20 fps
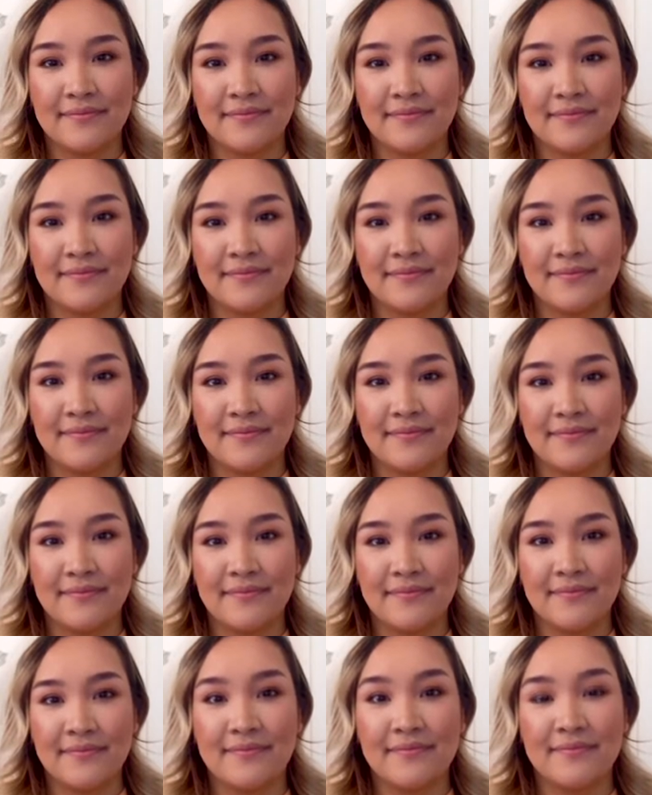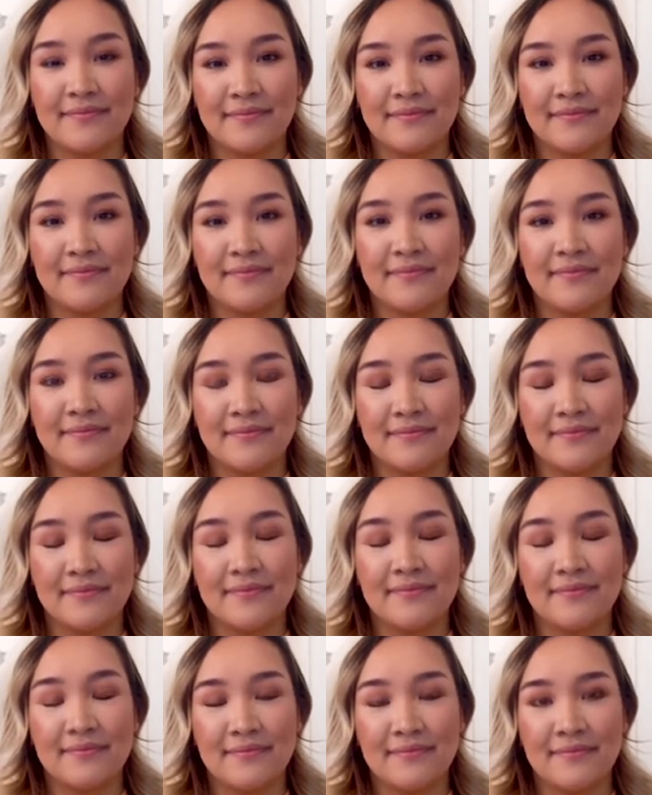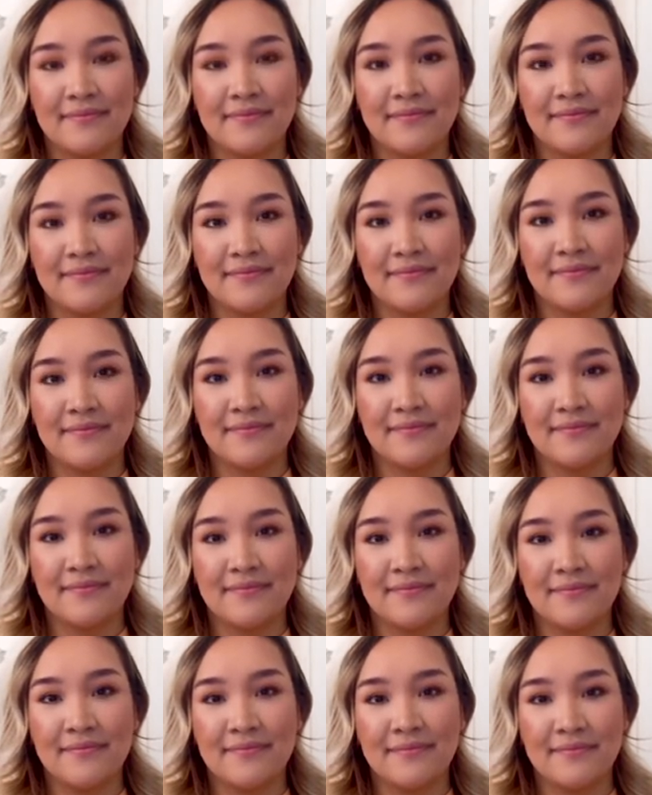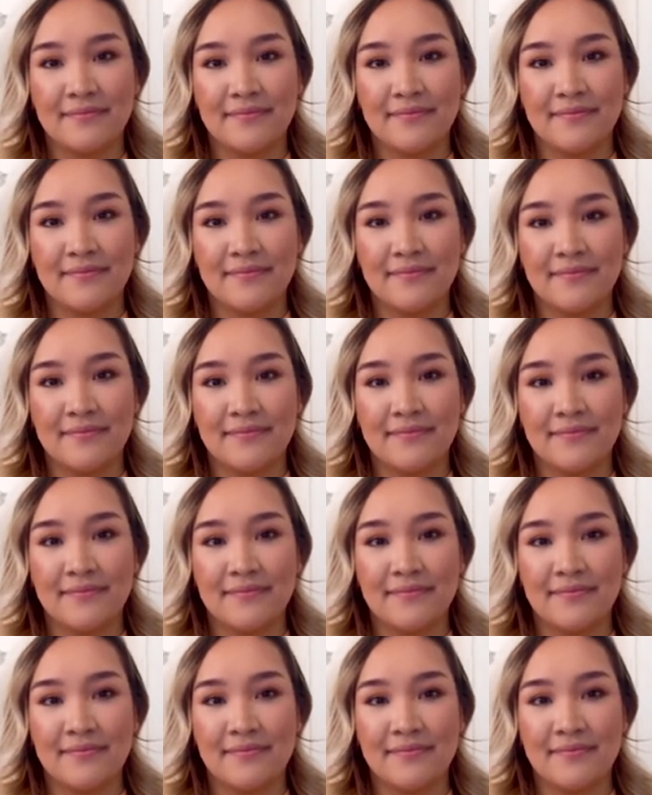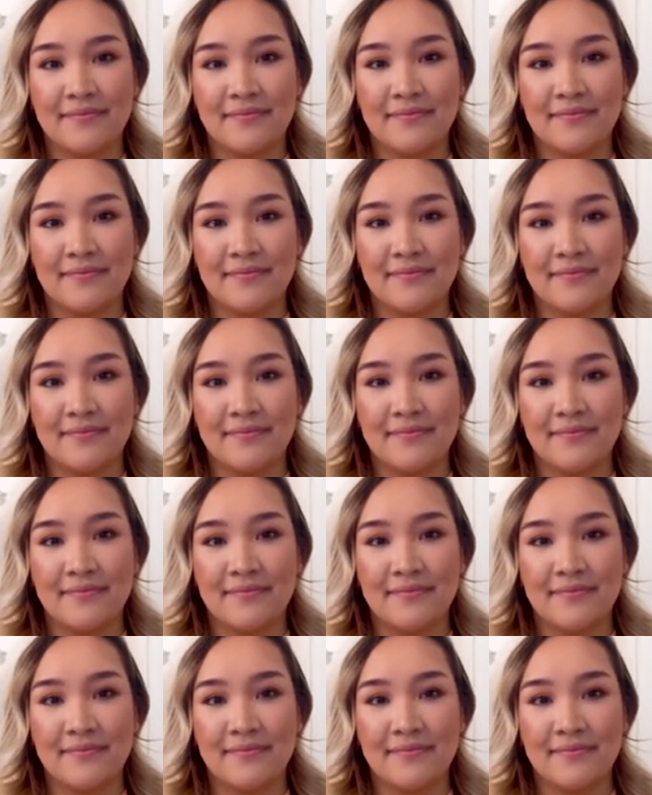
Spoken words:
This person isn't speaking.